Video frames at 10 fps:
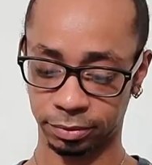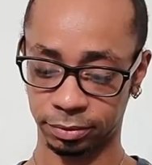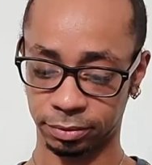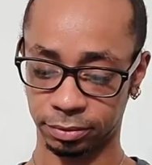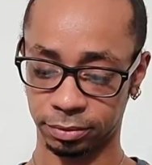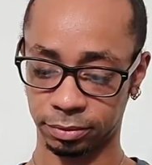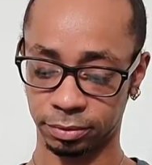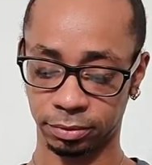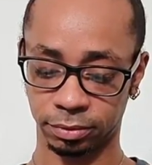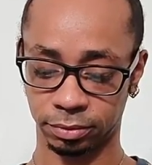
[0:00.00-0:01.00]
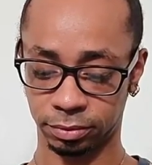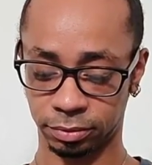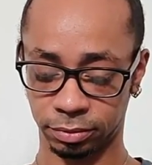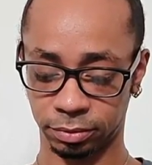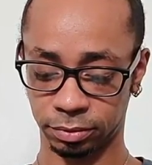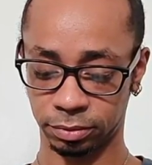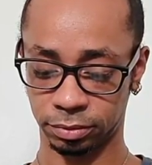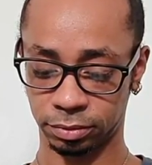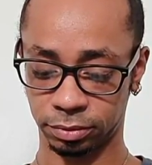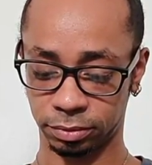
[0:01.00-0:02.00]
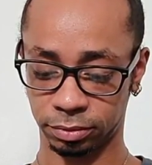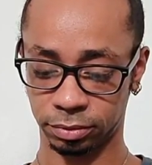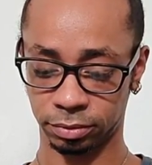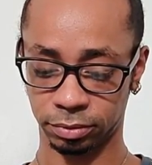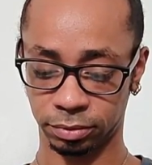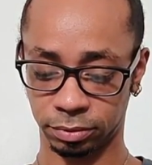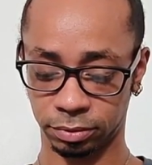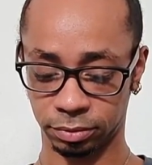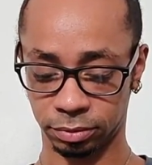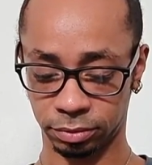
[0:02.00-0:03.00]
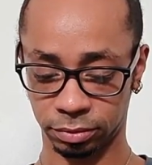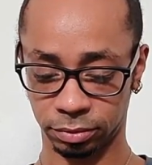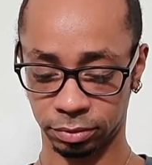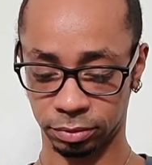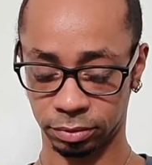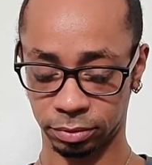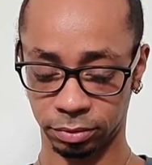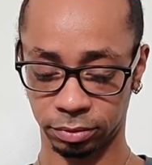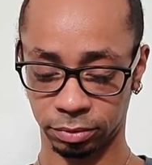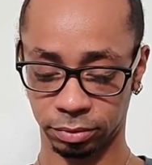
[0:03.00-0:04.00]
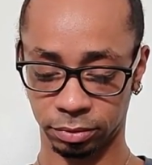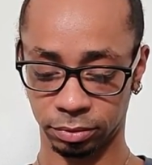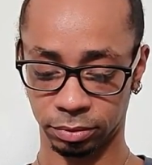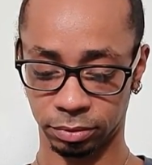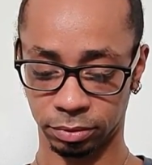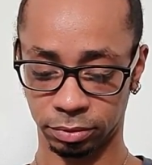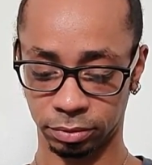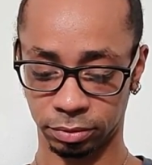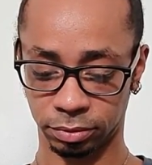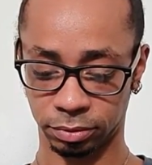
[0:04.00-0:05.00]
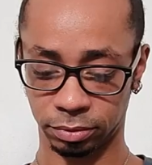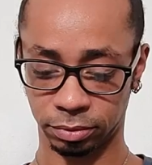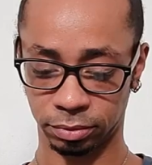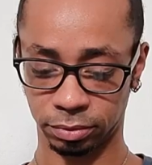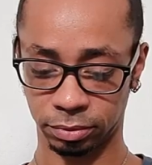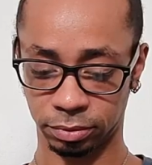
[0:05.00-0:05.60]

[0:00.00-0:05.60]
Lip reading: [no speech]